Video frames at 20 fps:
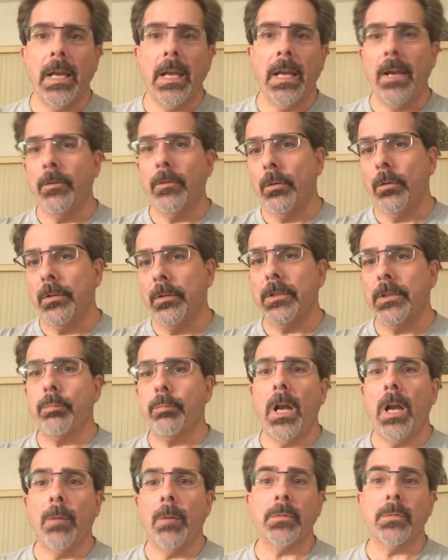having all these
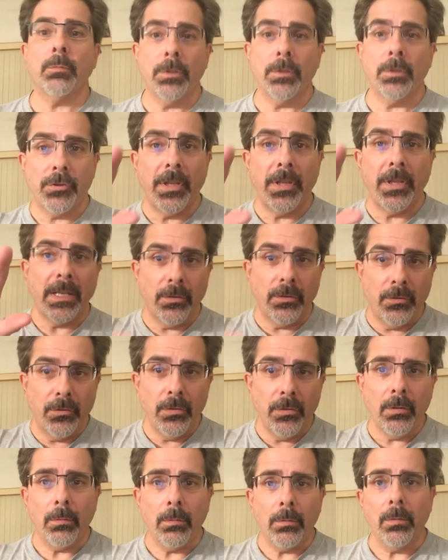problems, which they
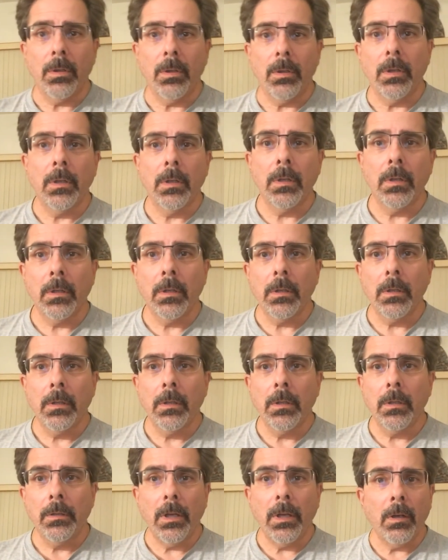do,
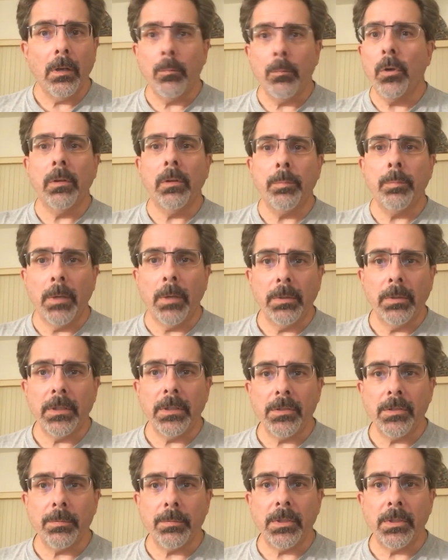there are more
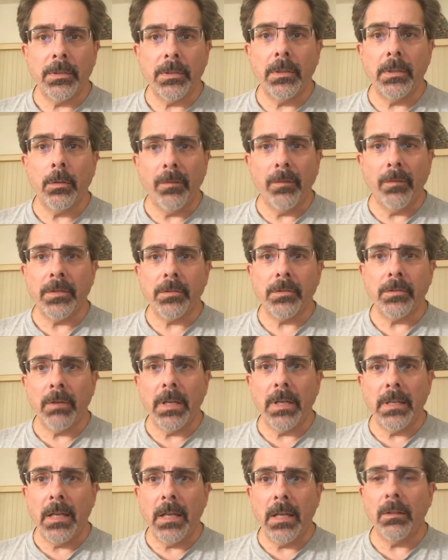Republicans sitting in office
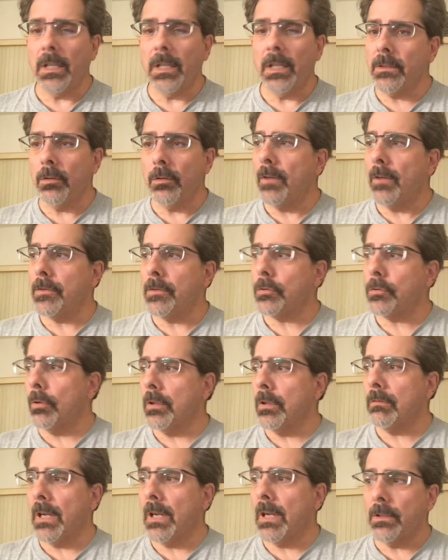right now, elected office
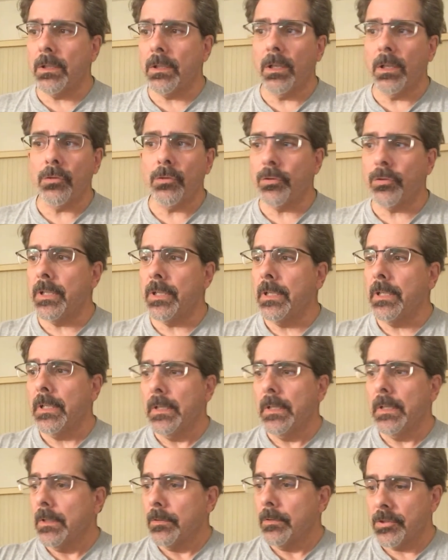all around the country,
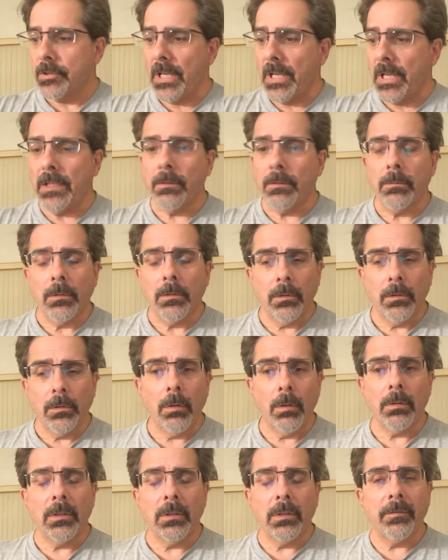state,
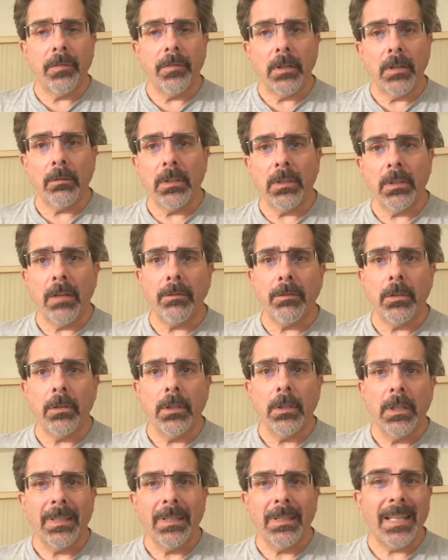local, and federal
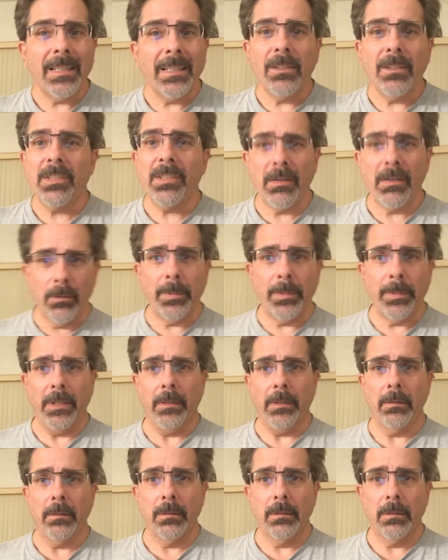level, than there's ever
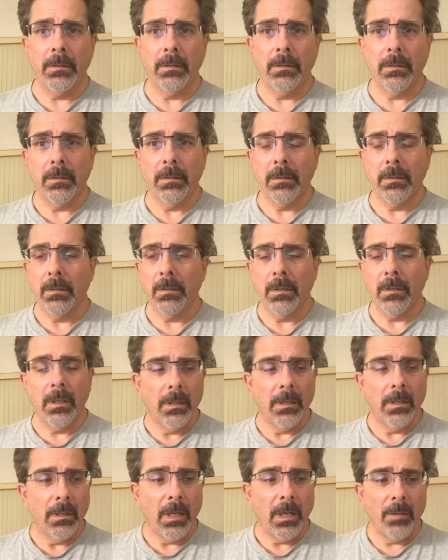been.
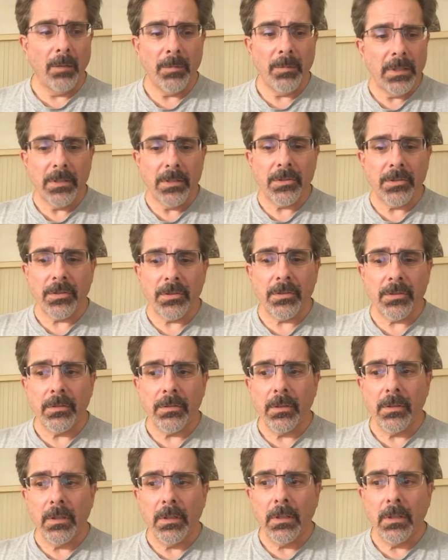I mean,
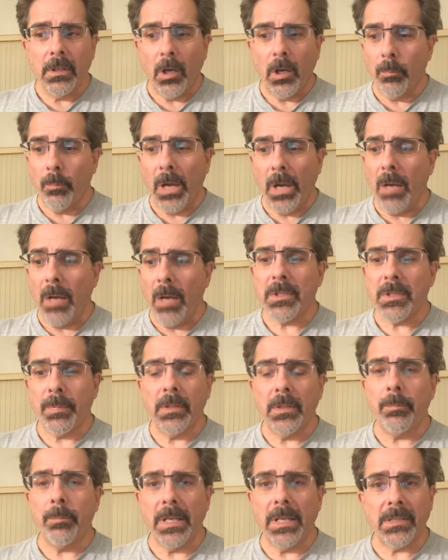Obama's
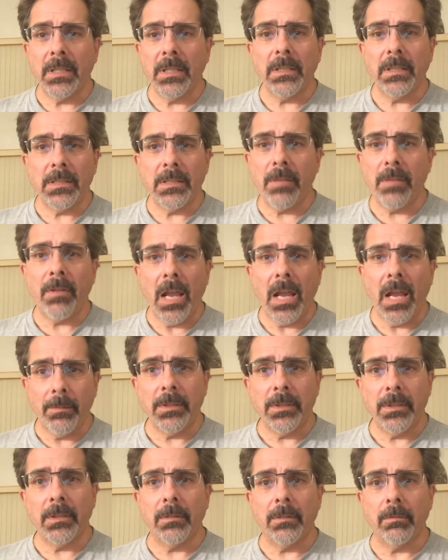been the best thing that's ever happened
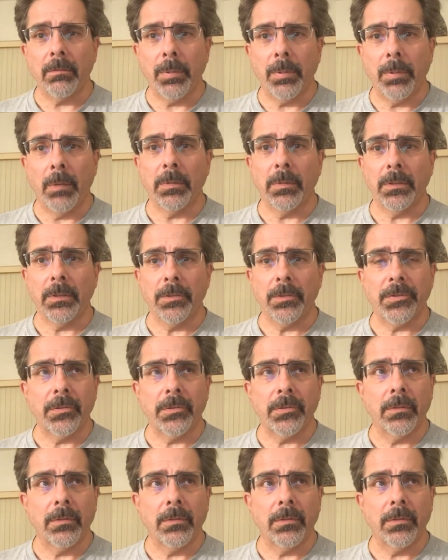to the Republicans.